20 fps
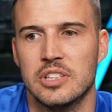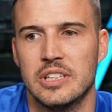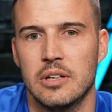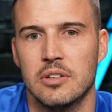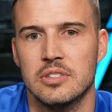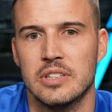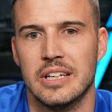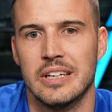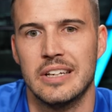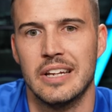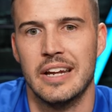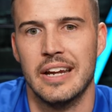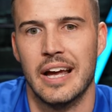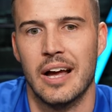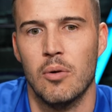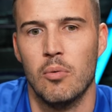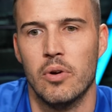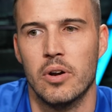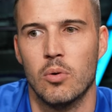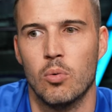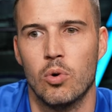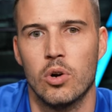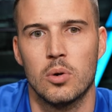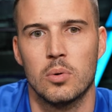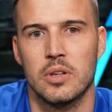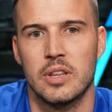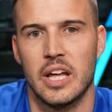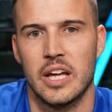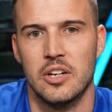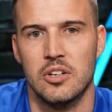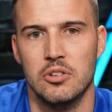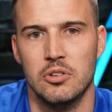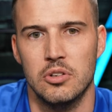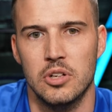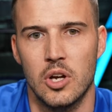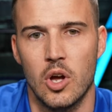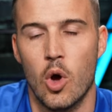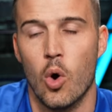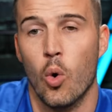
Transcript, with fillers: And I was like, dang, I want to work with that dude.